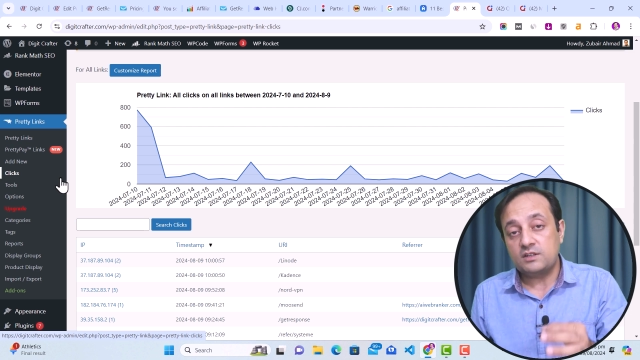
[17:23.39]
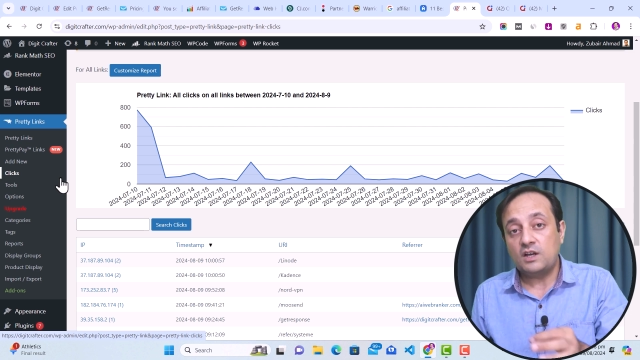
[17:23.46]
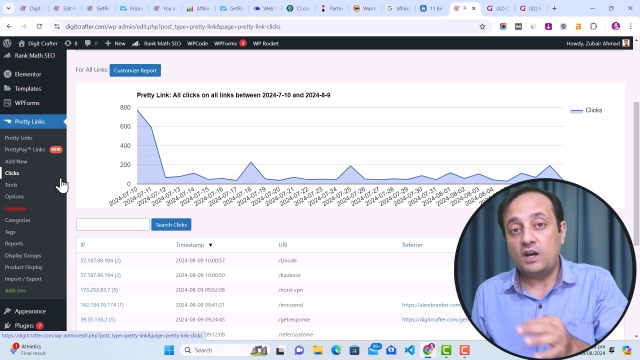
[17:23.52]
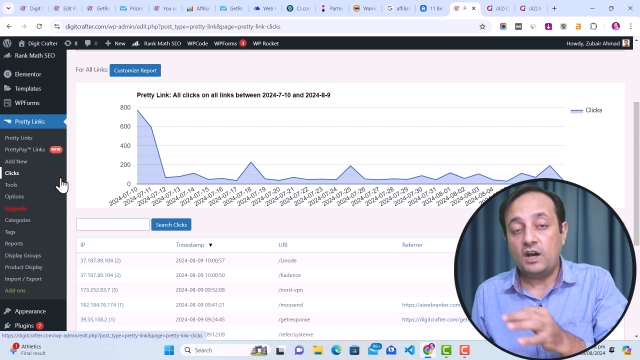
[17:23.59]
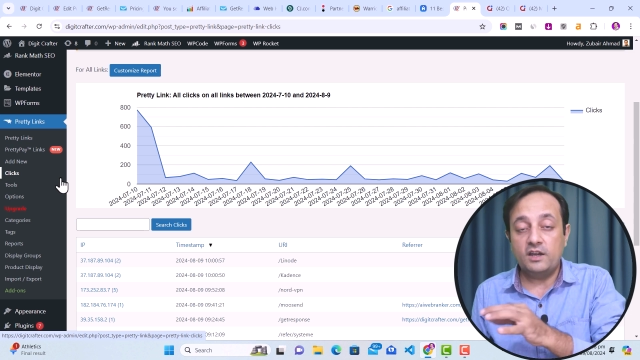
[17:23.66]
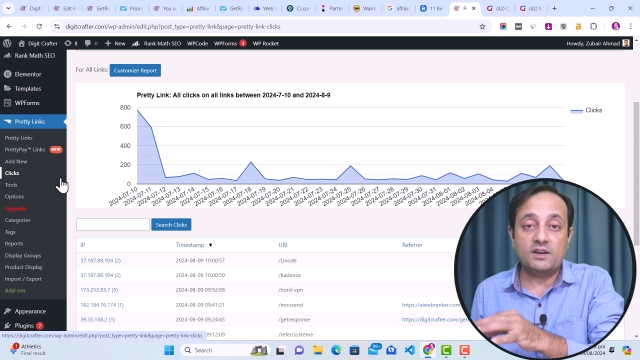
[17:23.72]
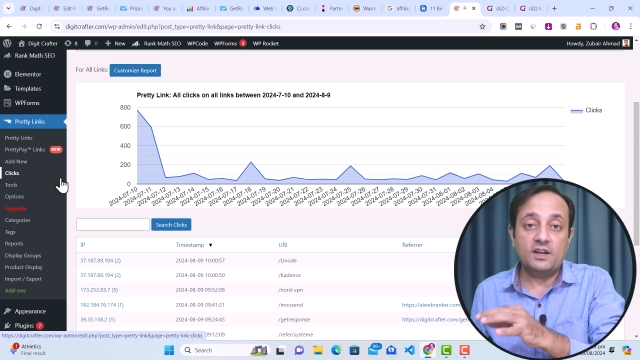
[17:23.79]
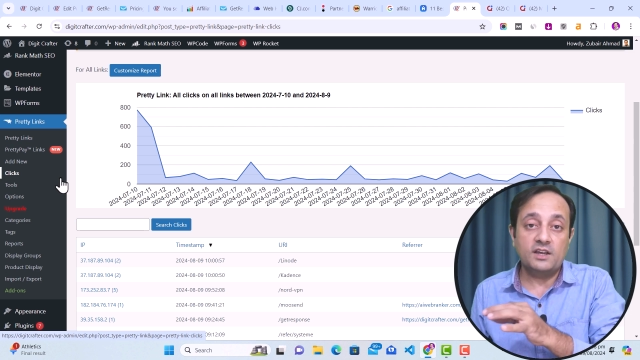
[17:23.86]

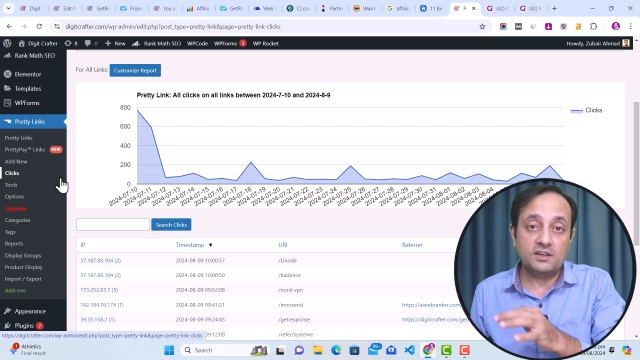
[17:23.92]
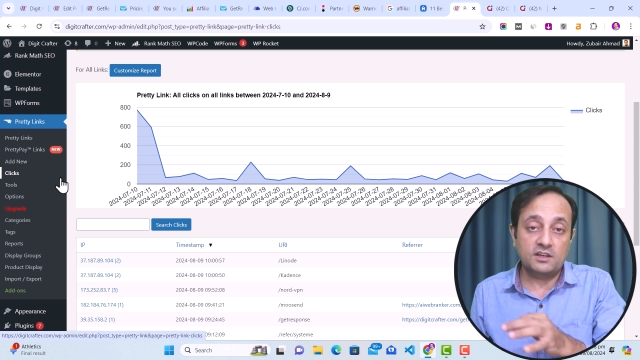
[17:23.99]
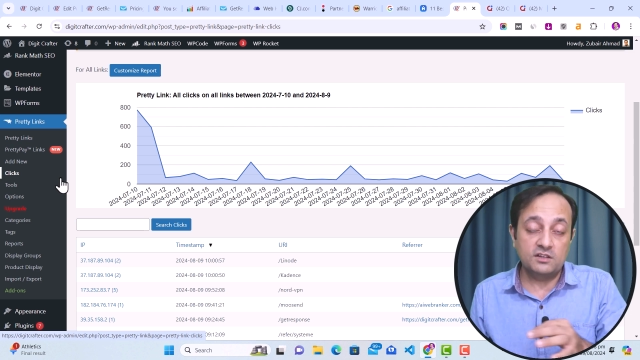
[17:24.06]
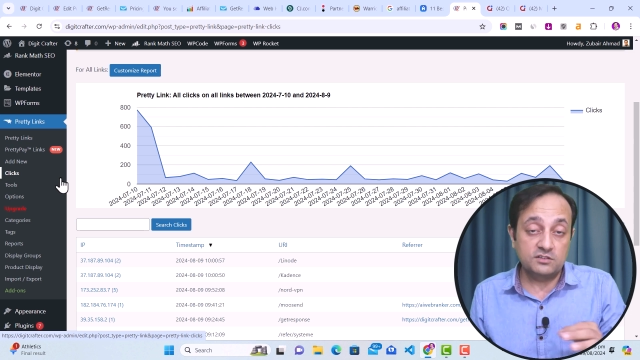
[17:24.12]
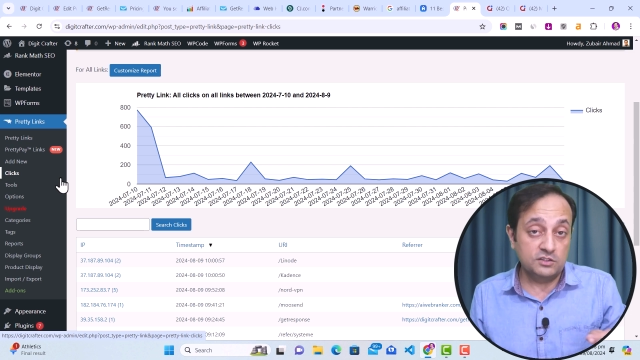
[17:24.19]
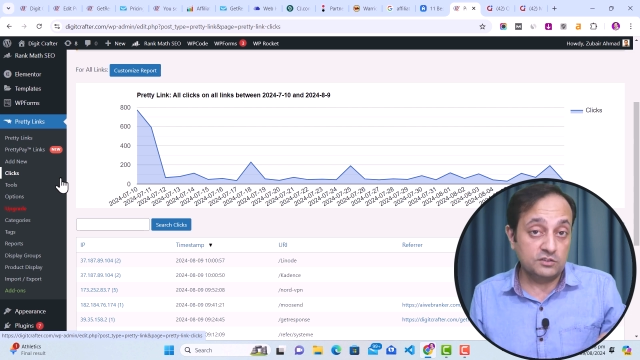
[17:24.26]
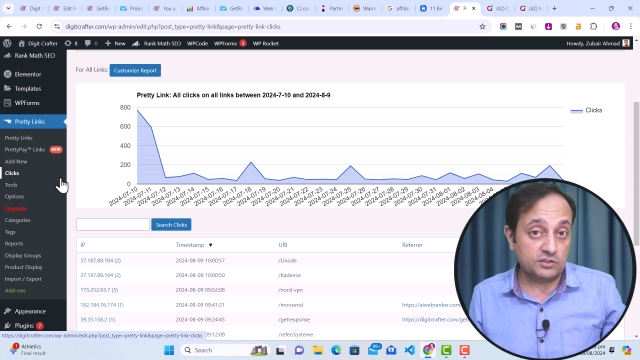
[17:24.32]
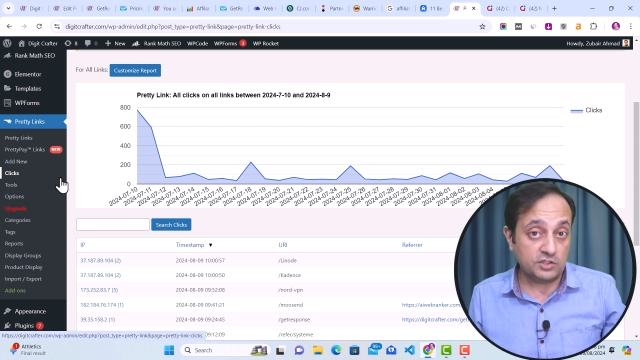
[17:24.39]
higher rankings
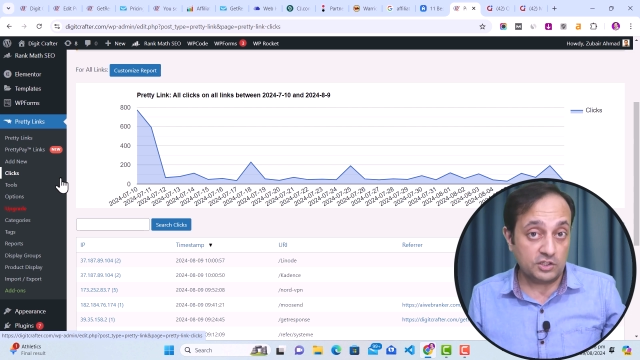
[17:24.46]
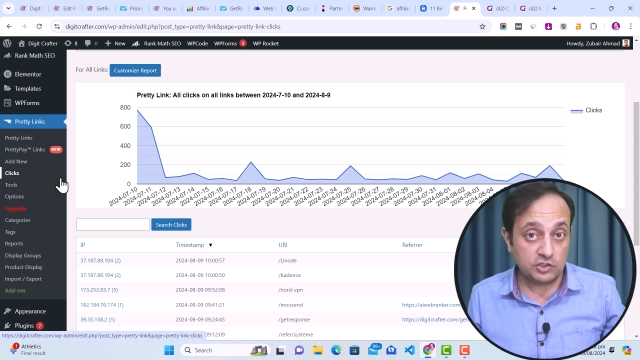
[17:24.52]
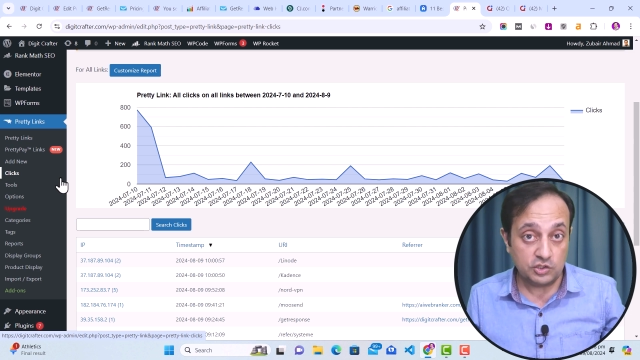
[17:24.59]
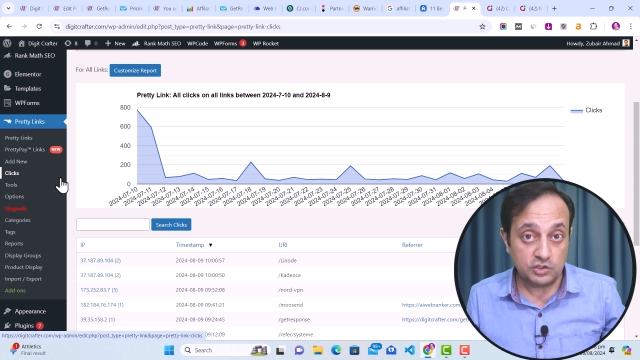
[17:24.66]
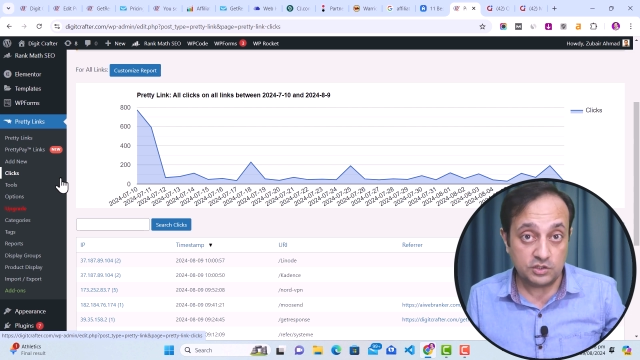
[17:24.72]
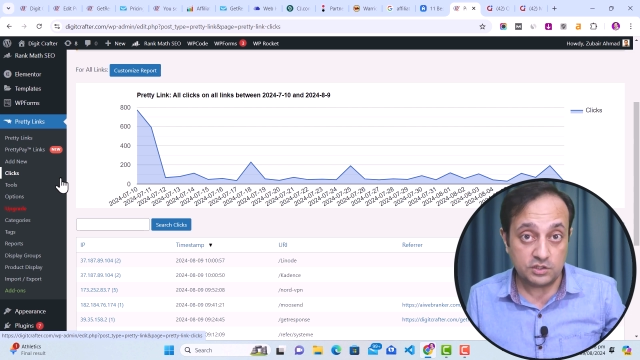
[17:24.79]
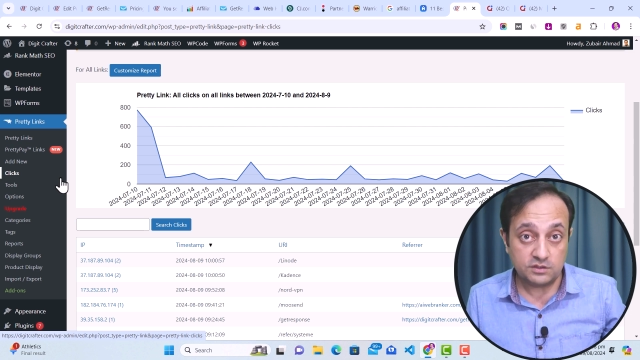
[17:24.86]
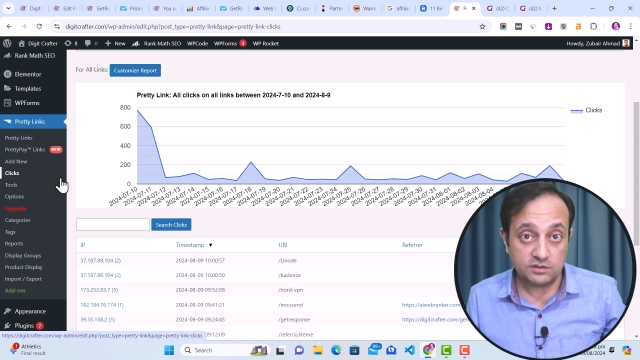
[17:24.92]
in search
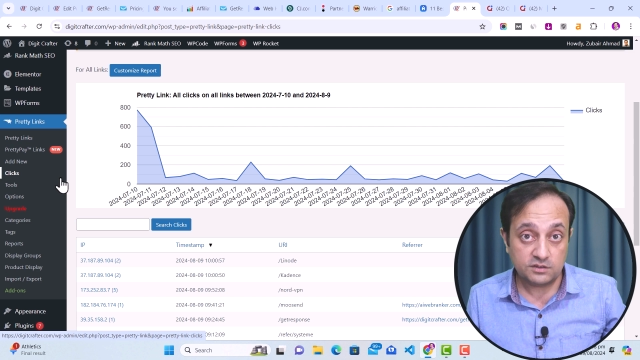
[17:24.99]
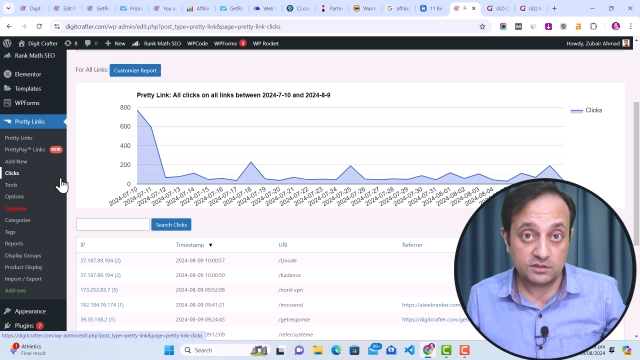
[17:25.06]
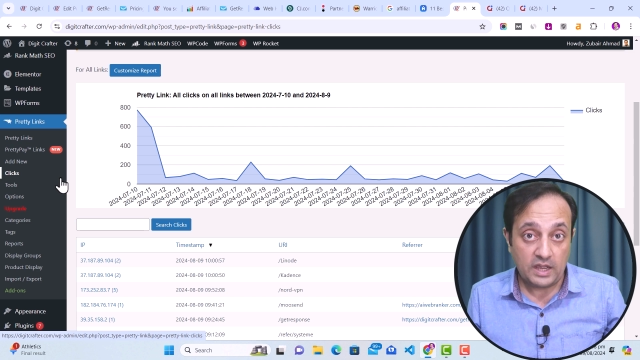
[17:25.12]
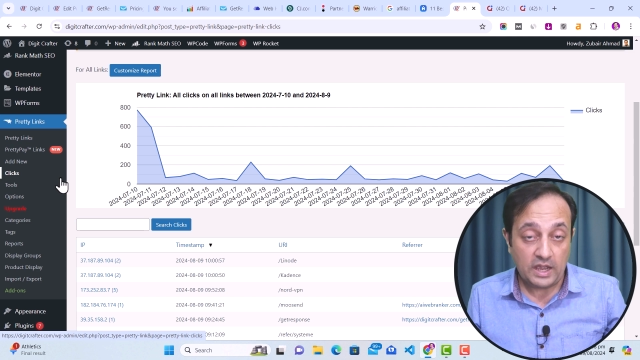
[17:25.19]
engines.